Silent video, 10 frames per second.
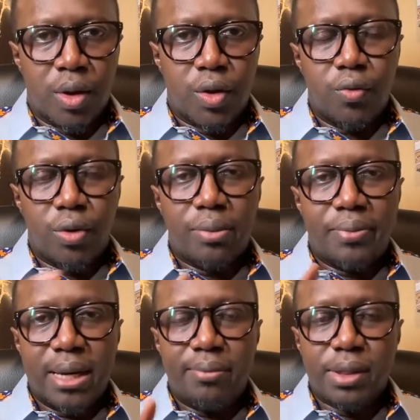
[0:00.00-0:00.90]
You want to
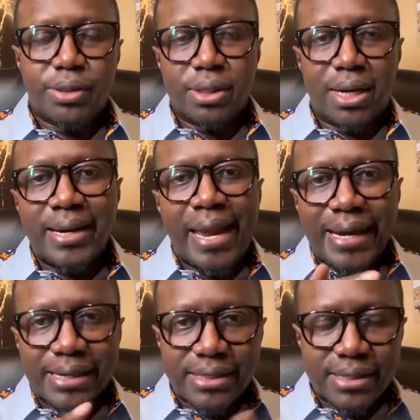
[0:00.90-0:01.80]
be able to
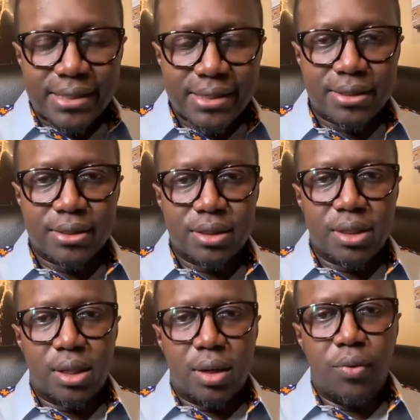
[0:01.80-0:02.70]
connect
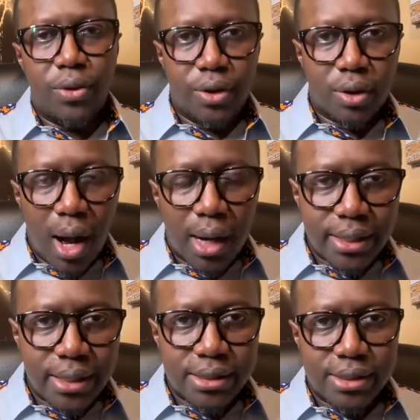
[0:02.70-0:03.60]
with your
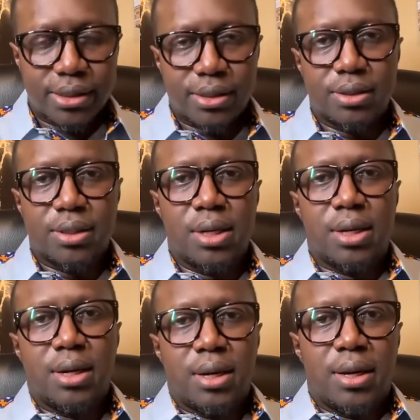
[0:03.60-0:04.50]
audience
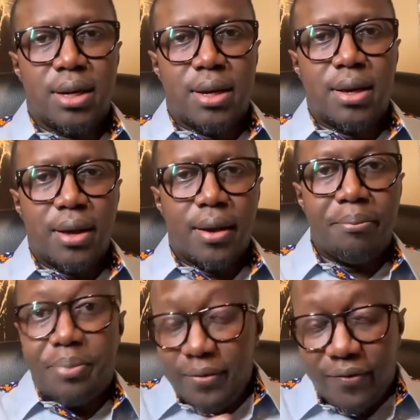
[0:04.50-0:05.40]

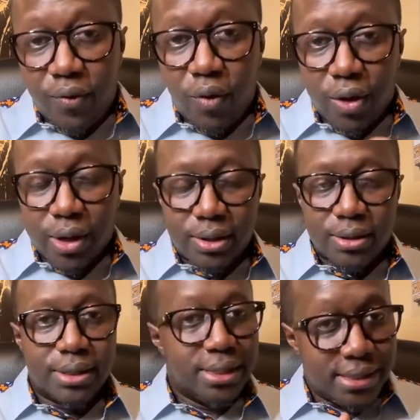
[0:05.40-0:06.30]

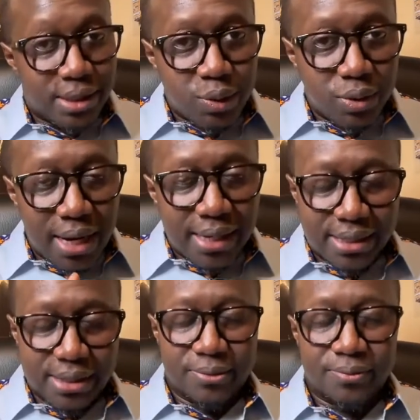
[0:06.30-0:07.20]
before it's too
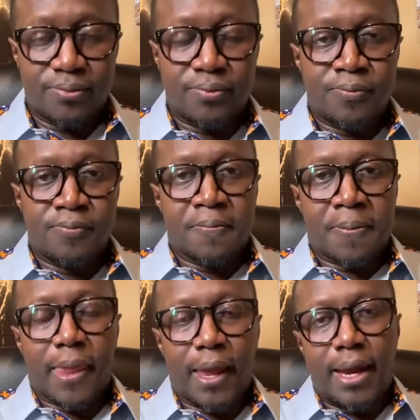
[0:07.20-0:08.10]
late.
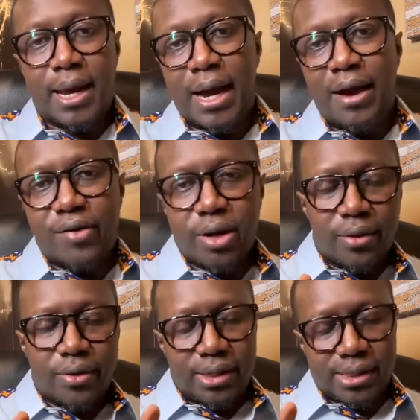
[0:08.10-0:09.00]
And I have
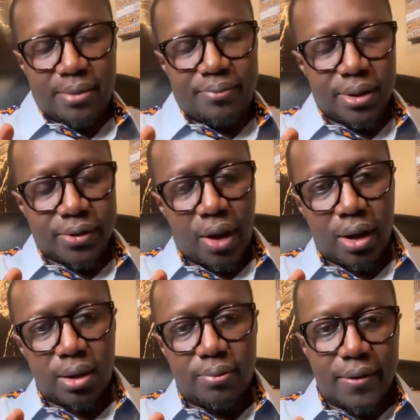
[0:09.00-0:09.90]
another example
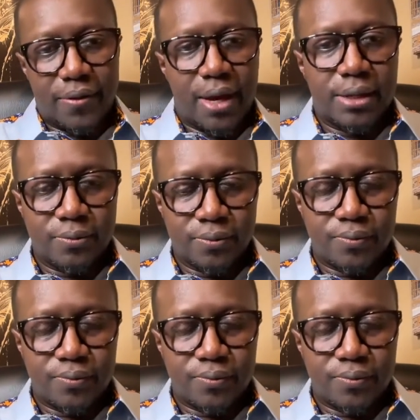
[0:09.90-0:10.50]
talking about that.